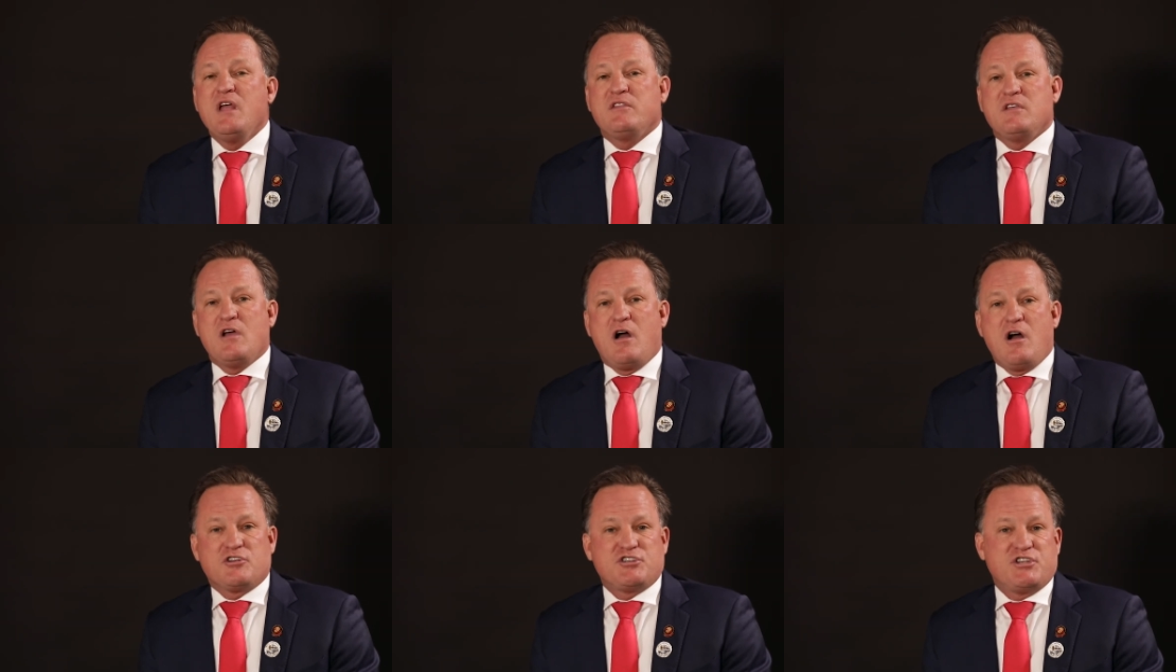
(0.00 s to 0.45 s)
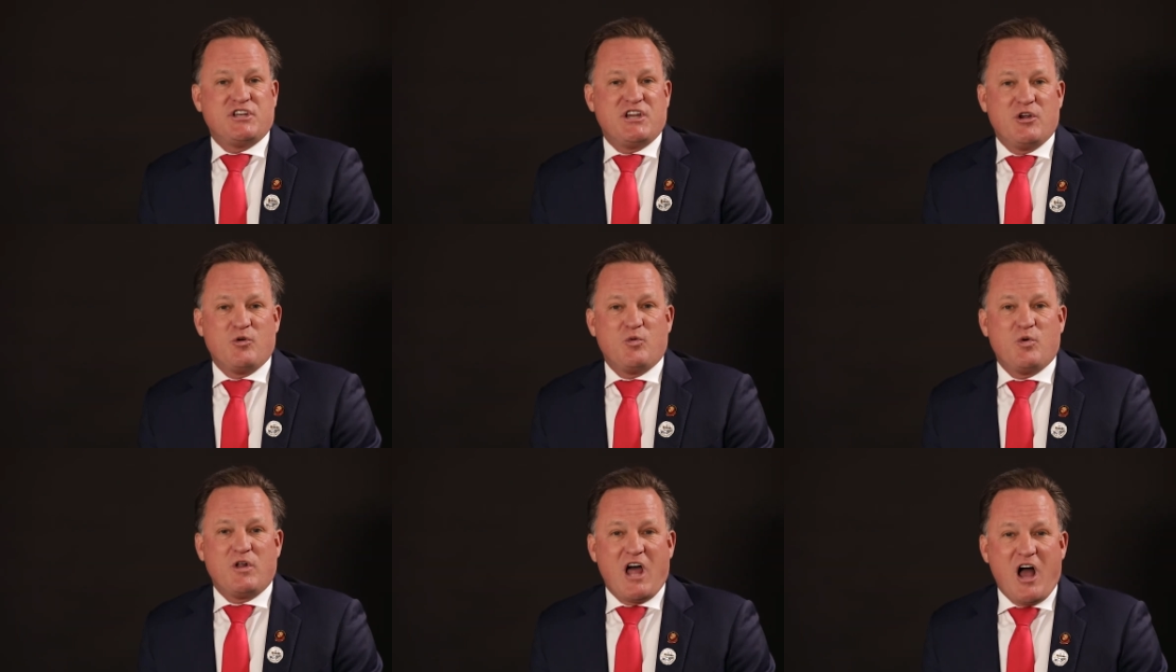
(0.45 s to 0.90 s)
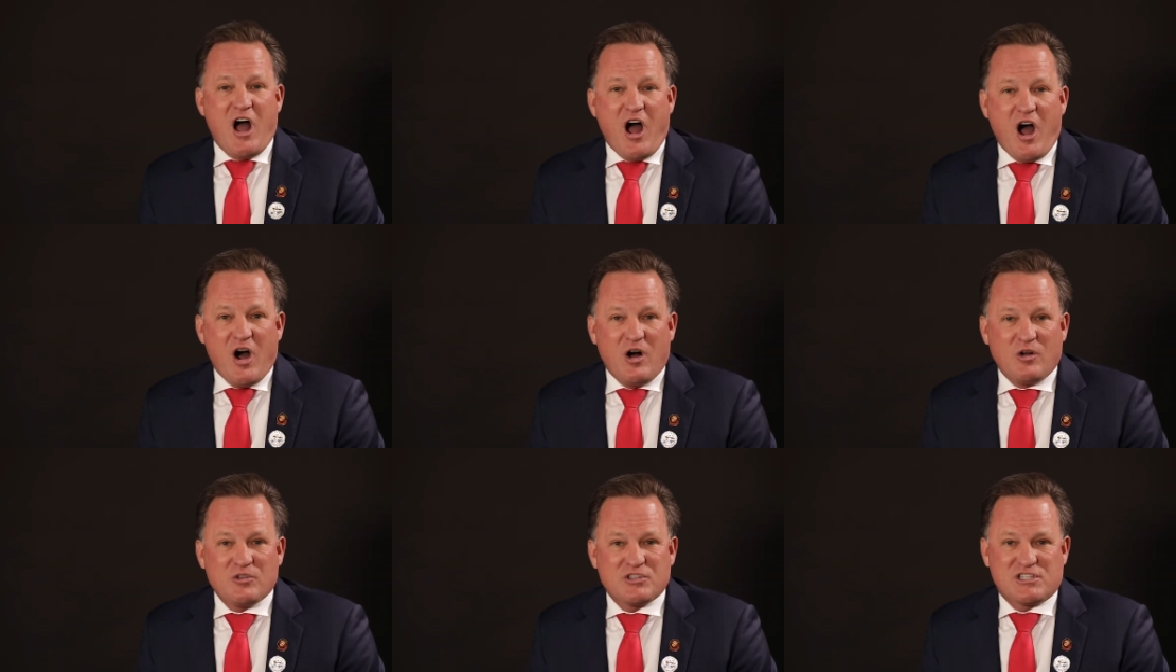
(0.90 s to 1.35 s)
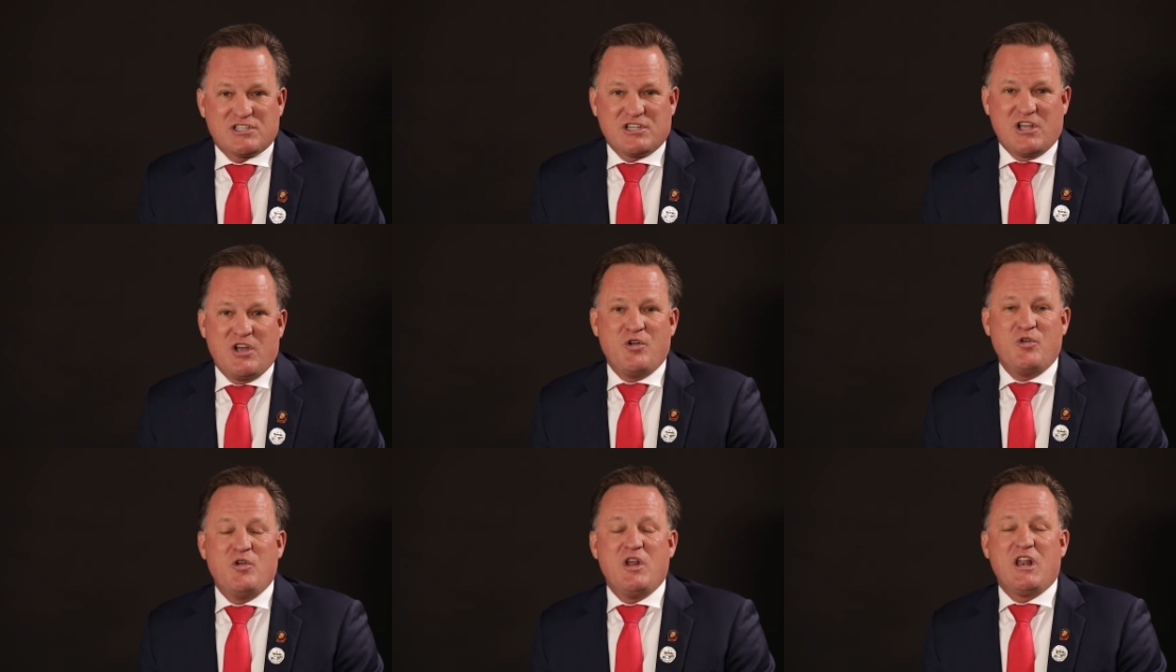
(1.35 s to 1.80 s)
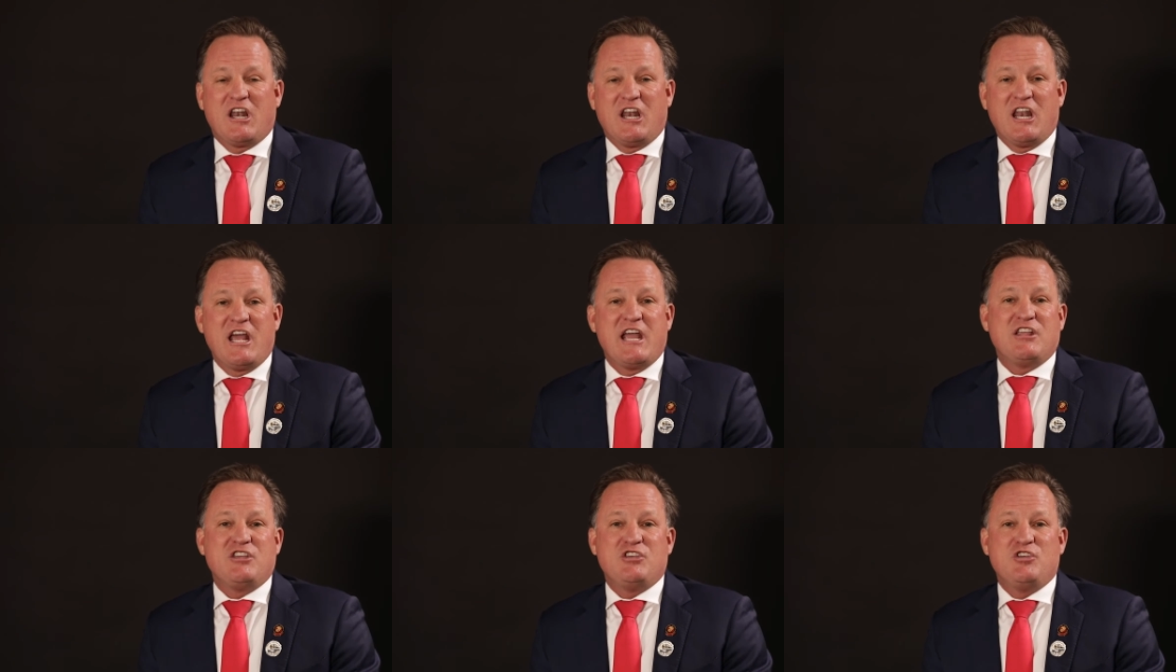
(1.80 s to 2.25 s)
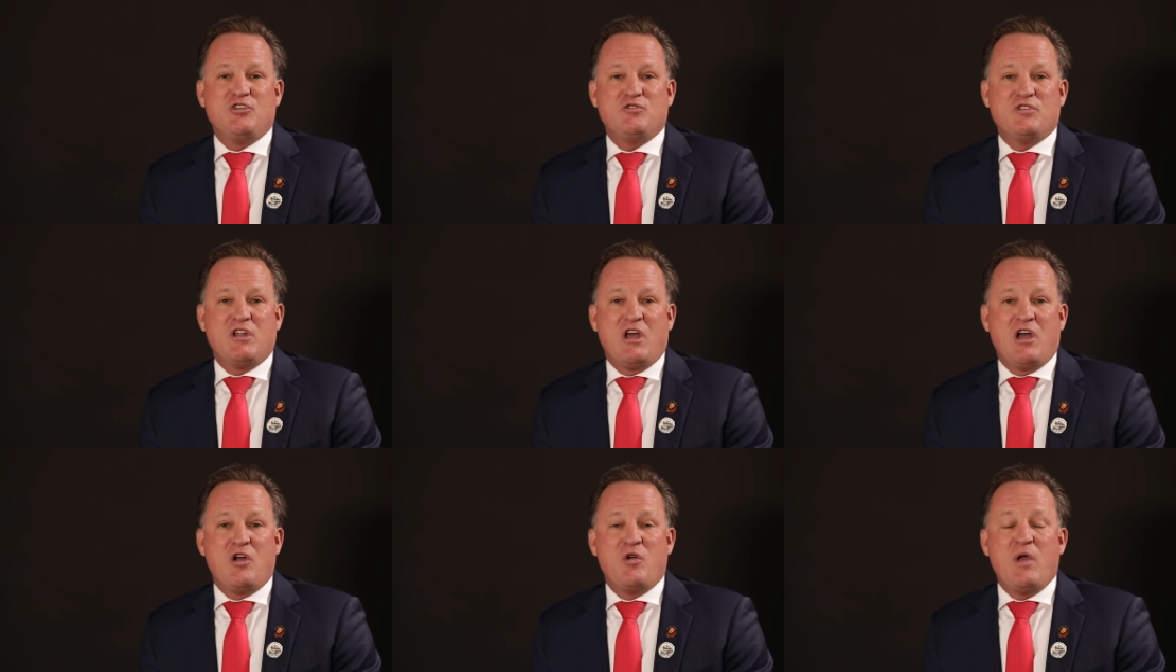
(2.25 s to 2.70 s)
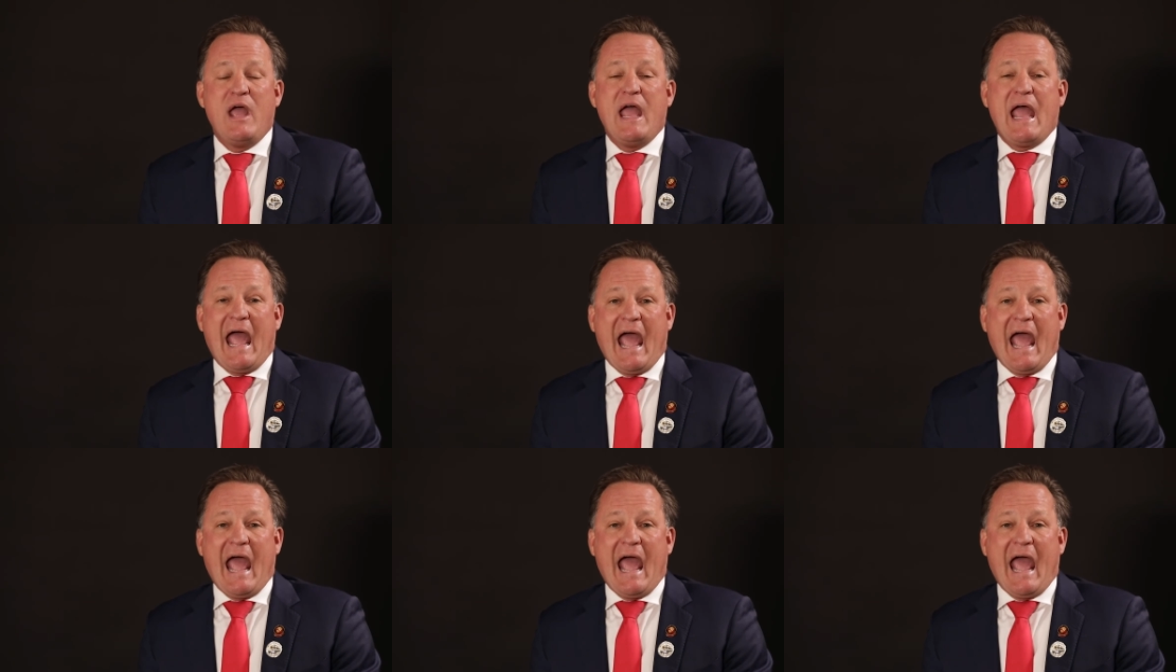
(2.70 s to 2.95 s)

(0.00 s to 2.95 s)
the auctioneer will also let you know